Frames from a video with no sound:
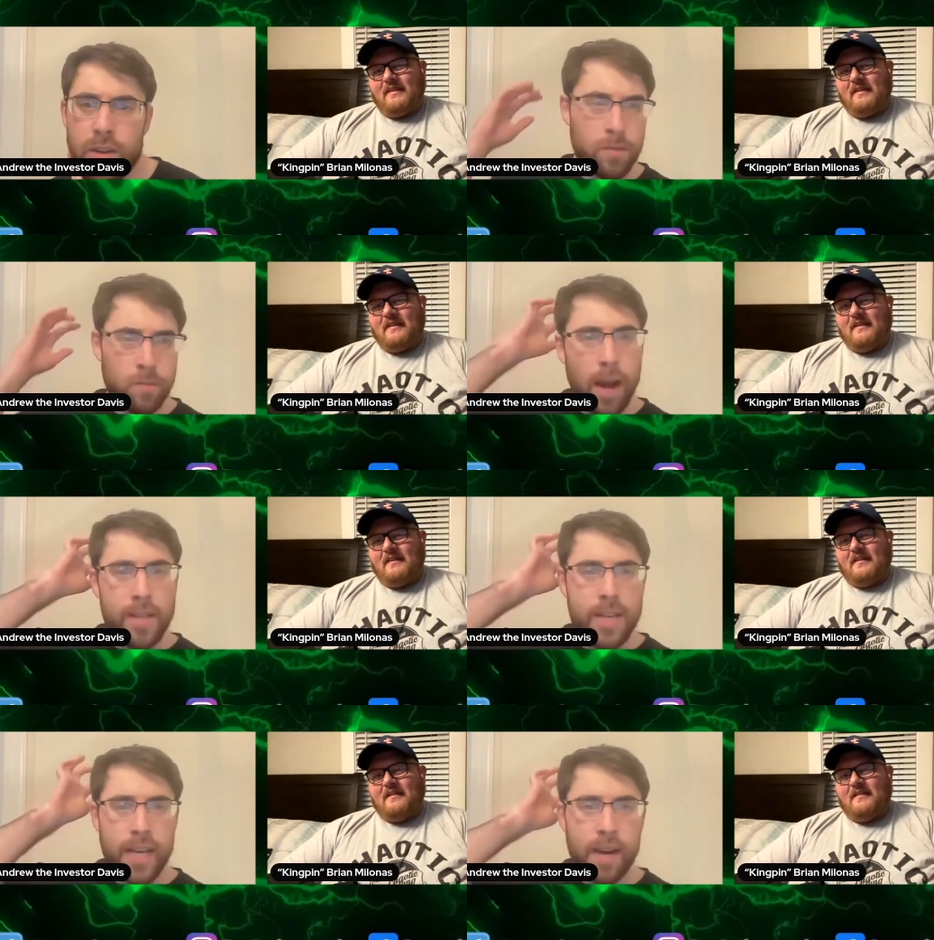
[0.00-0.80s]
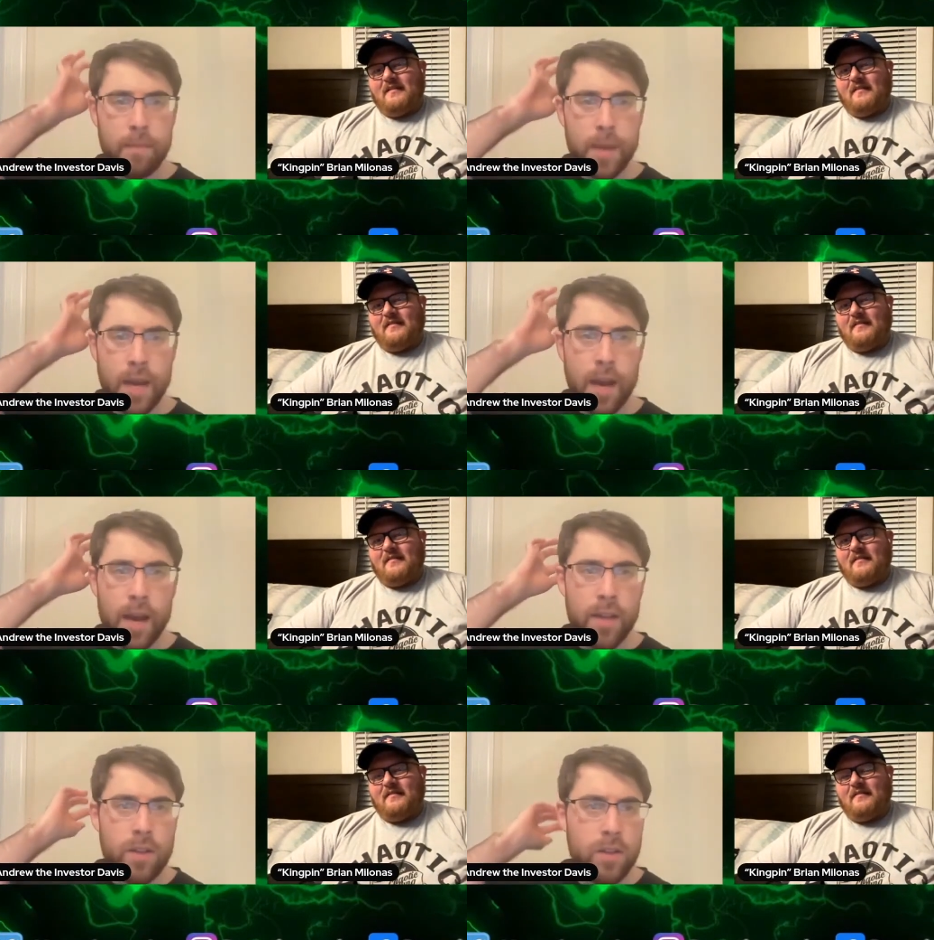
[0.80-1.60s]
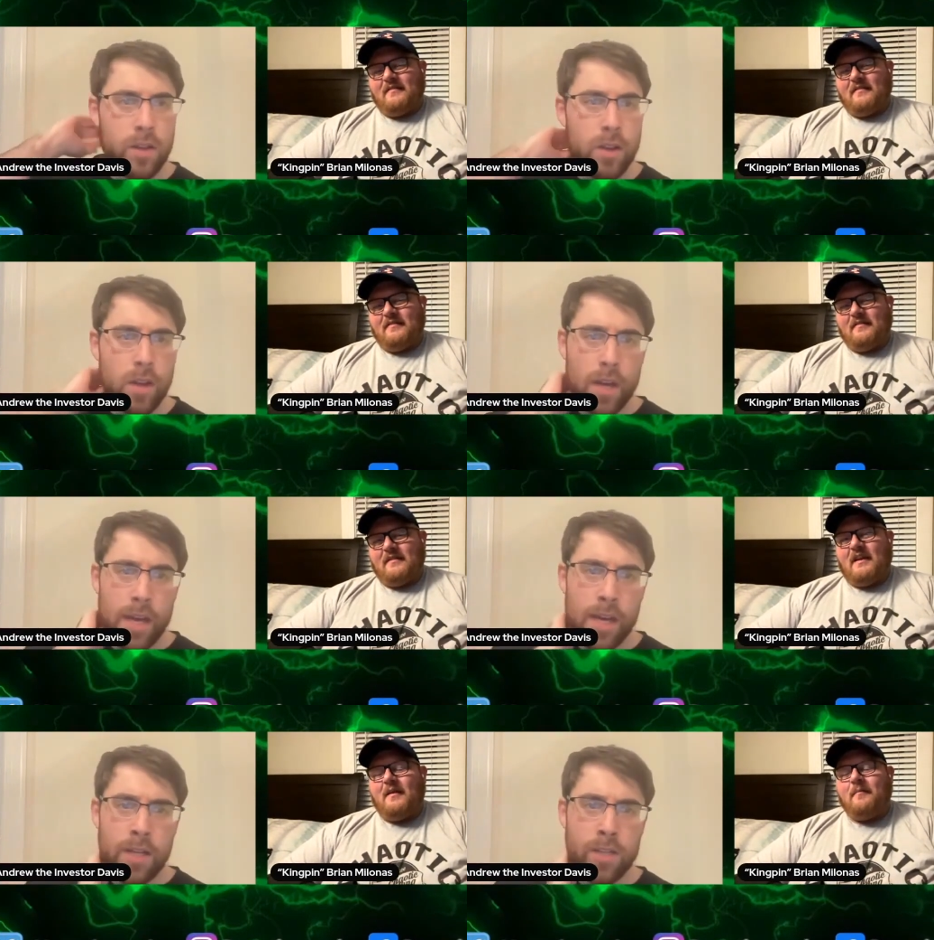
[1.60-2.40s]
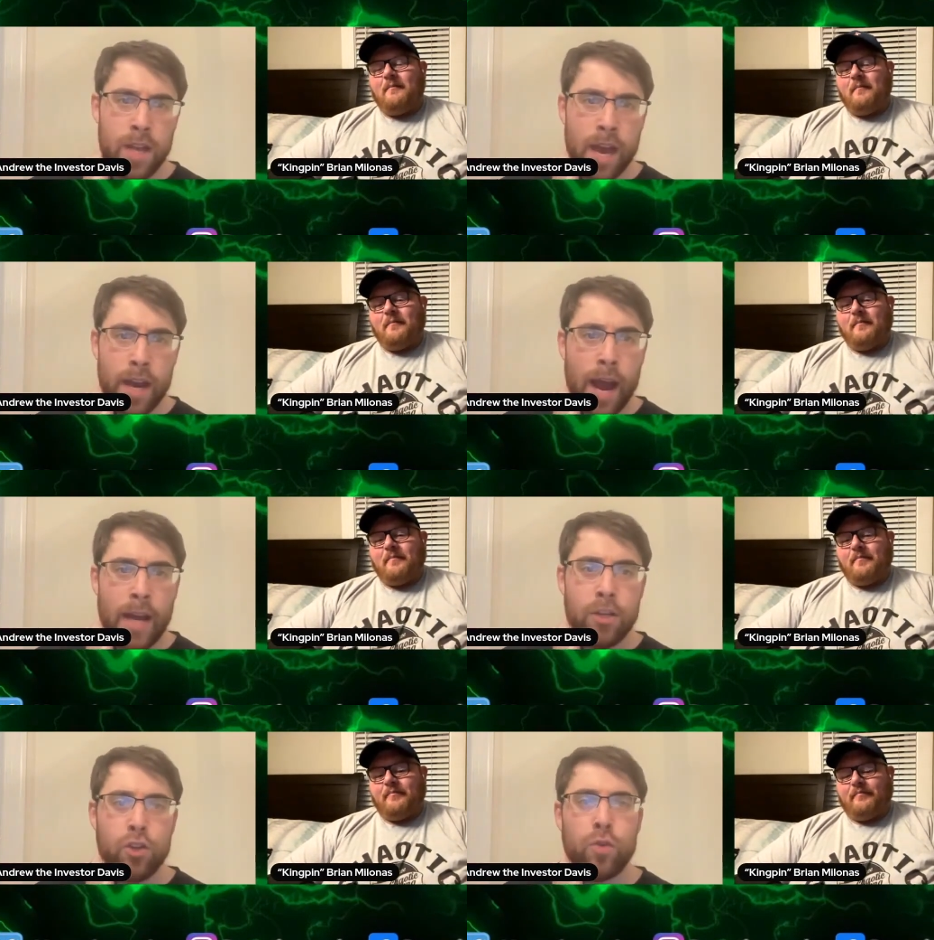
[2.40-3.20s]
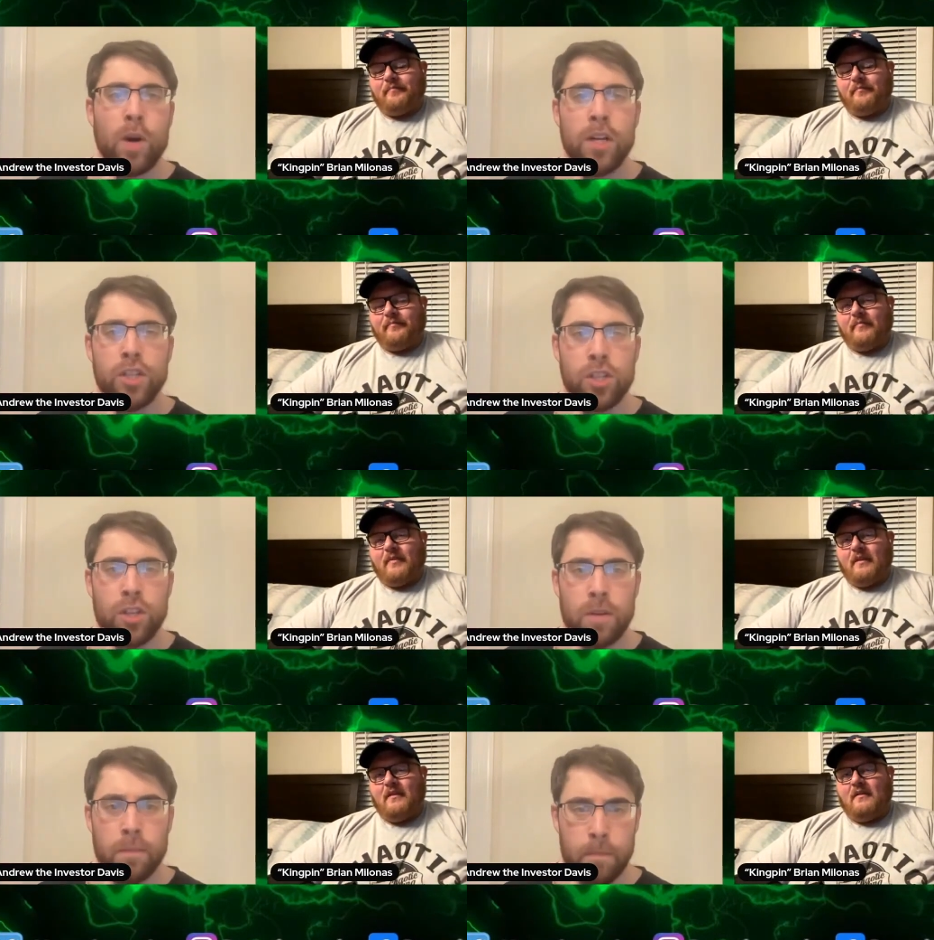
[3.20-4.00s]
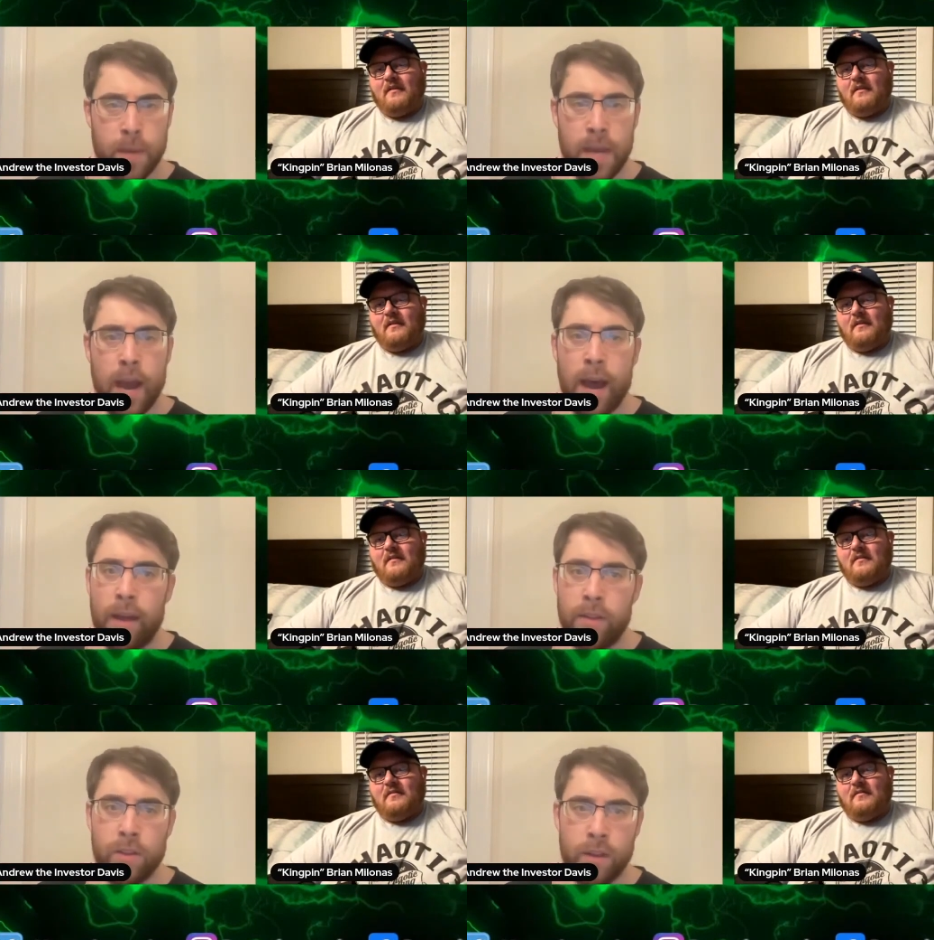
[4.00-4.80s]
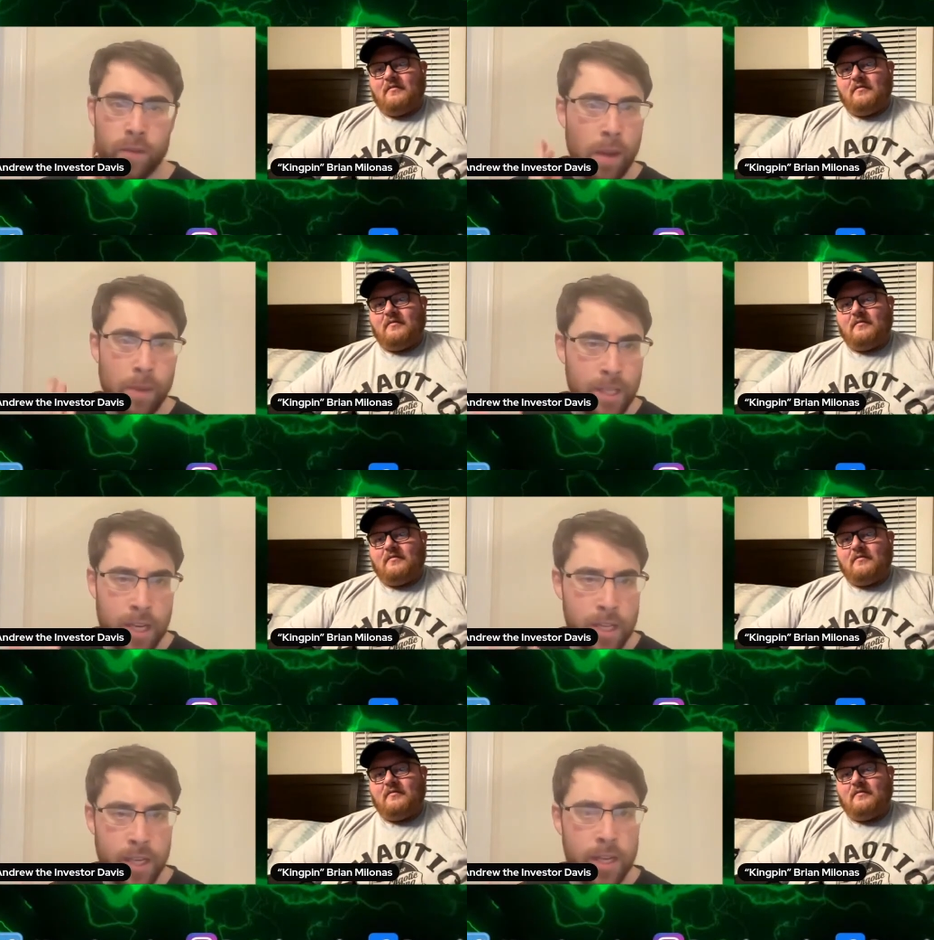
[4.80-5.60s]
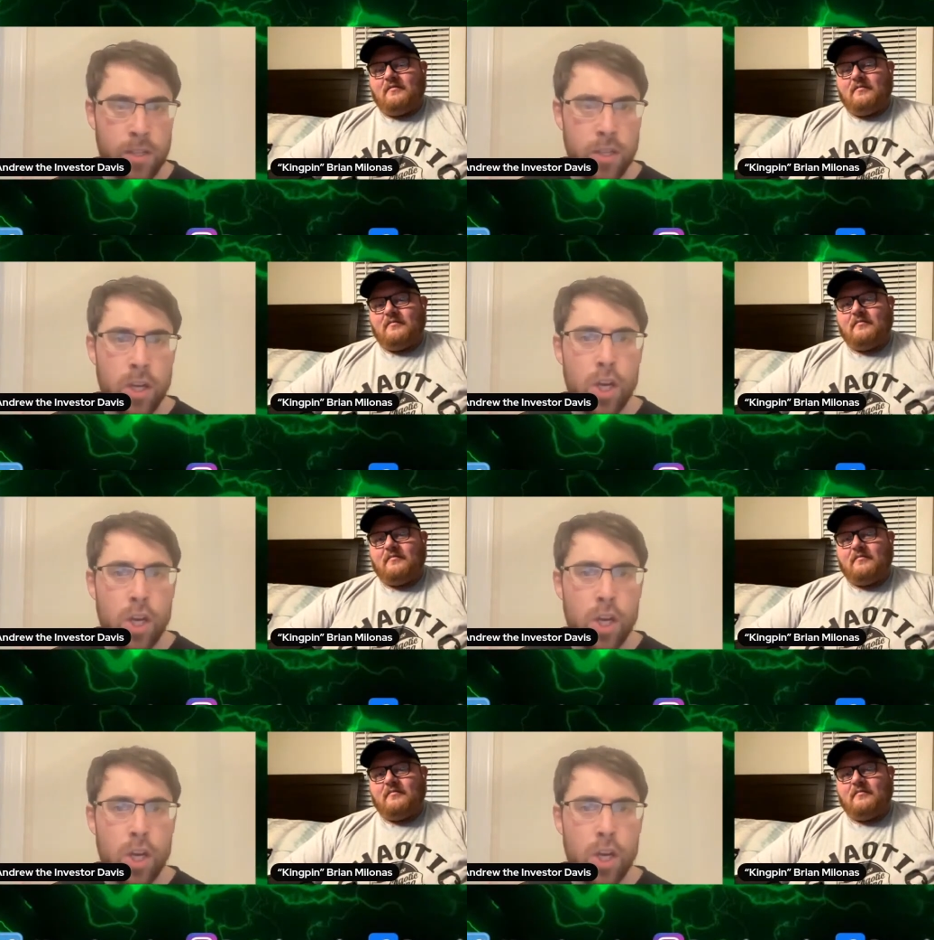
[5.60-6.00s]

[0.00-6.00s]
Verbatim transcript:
Speaker 1: is my take on Beyond. Yeah. Is that I trust Beyond, if that makes any sense.